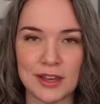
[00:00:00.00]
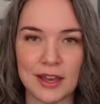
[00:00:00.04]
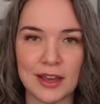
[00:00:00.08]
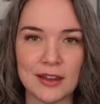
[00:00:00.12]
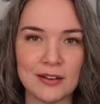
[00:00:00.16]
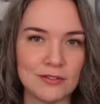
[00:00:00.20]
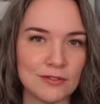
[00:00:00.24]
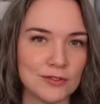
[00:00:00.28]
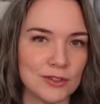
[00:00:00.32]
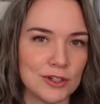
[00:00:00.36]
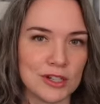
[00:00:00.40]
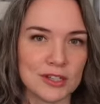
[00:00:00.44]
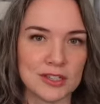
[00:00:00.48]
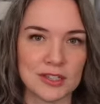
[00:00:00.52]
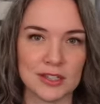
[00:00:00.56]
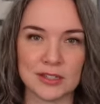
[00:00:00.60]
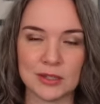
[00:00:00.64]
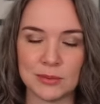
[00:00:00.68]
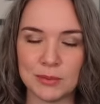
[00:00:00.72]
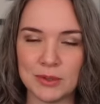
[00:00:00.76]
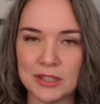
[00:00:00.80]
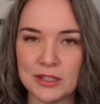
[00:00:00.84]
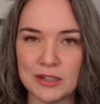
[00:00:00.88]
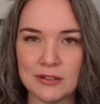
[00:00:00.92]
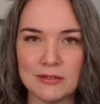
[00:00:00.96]
that for
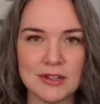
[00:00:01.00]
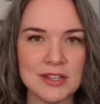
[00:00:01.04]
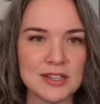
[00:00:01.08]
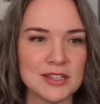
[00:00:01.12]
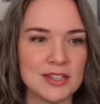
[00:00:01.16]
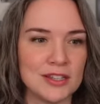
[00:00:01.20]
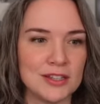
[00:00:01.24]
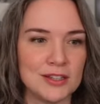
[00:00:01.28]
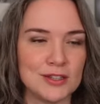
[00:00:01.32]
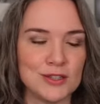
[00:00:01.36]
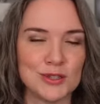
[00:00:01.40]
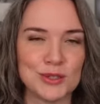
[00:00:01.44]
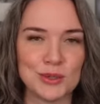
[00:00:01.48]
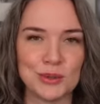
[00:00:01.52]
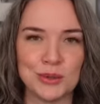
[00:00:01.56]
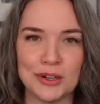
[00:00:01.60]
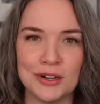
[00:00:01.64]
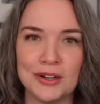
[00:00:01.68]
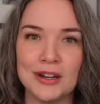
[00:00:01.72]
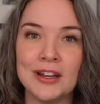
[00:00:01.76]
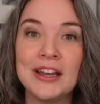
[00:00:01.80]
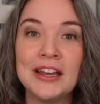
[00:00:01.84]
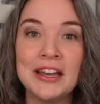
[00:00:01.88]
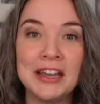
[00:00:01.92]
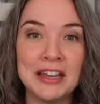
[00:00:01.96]
accessibility reasons
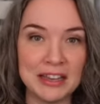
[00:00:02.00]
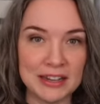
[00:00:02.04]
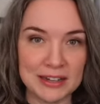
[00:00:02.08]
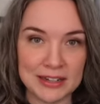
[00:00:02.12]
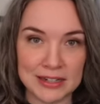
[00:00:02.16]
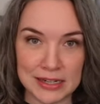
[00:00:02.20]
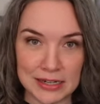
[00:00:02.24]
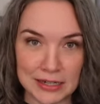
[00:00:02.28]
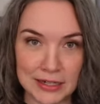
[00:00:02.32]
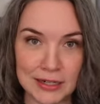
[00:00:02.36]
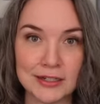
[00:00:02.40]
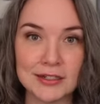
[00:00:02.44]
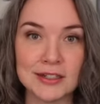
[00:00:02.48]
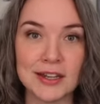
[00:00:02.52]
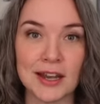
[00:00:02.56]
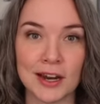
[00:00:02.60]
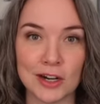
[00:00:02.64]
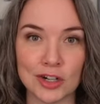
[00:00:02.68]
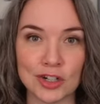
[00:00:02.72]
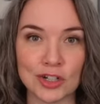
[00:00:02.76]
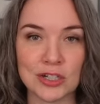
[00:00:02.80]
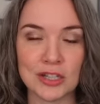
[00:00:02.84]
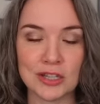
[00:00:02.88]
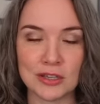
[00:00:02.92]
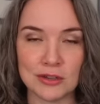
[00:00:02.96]
or needing to
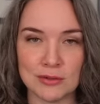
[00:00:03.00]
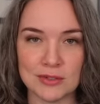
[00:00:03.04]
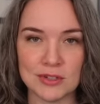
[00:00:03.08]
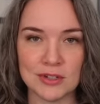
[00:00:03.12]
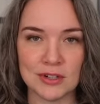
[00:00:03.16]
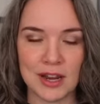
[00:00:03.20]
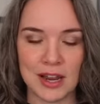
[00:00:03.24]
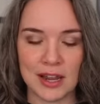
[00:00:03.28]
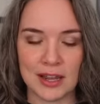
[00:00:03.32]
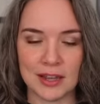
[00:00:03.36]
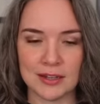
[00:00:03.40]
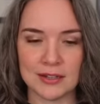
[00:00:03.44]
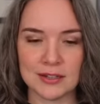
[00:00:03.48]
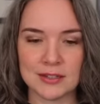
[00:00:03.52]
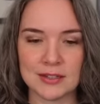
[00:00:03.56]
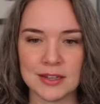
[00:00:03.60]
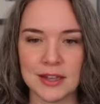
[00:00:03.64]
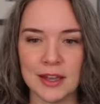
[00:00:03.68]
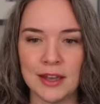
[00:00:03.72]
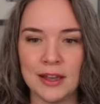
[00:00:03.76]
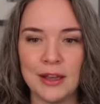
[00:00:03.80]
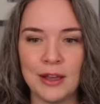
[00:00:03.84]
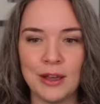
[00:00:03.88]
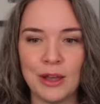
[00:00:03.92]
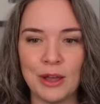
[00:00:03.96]
actually use your hands.